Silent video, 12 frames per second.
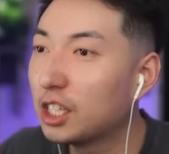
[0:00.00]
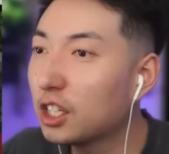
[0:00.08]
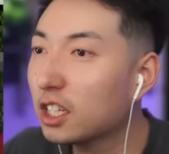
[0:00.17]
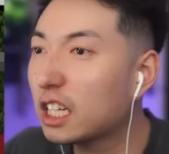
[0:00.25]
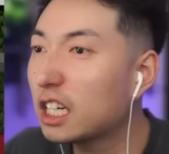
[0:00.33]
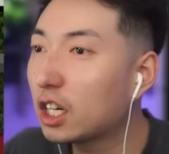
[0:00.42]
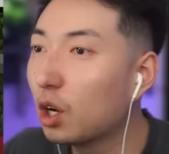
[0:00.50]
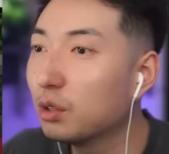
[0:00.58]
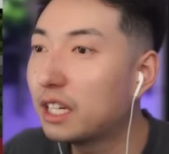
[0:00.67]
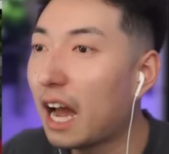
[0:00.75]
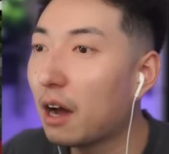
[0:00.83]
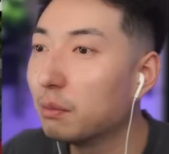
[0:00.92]
you're gonna
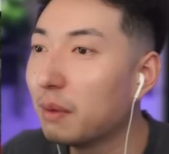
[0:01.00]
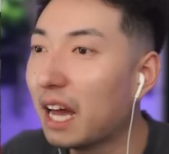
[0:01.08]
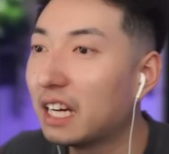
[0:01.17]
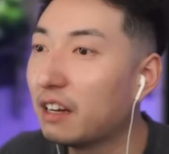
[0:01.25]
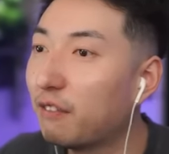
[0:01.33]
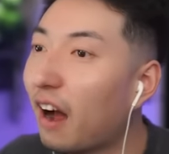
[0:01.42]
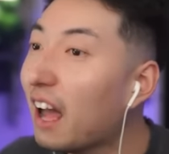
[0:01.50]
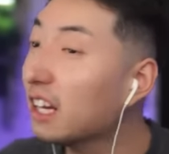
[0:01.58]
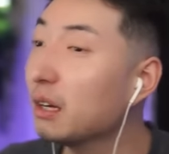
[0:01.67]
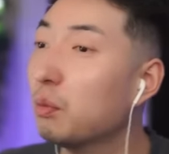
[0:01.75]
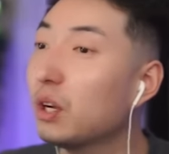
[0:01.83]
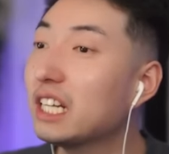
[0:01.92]
go down, man. If I
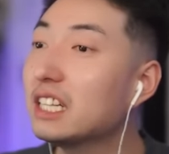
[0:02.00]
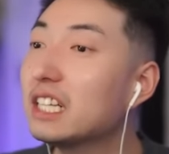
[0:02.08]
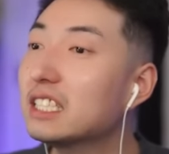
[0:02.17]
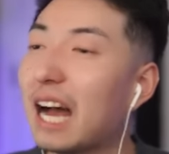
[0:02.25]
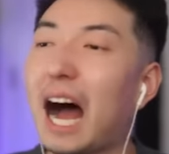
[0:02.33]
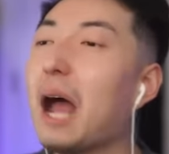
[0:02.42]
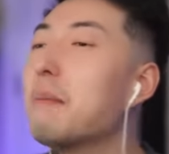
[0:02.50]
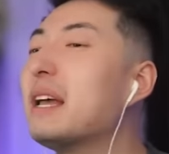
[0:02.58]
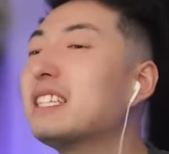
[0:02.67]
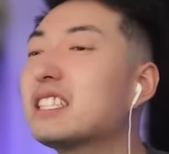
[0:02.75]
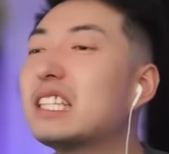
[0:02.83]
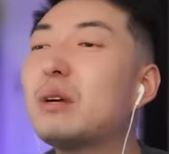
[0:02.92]
end up winning this, I
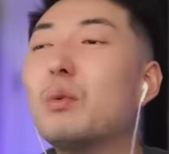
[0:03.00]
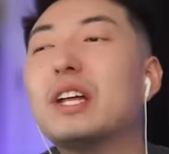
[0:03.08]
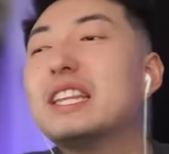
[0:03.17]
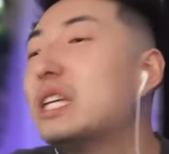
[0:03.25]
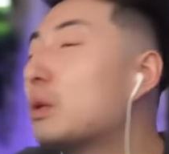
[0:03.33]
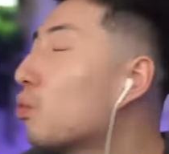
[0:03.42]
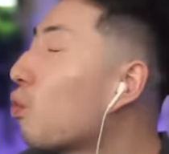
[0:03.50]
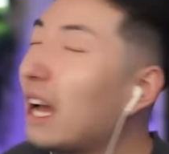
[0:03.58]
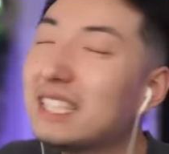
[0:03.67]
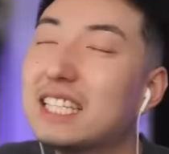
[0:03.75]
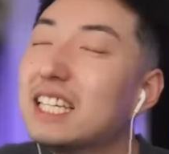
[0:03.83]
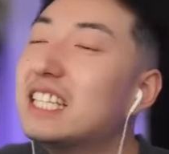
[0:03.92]
basically win the rest of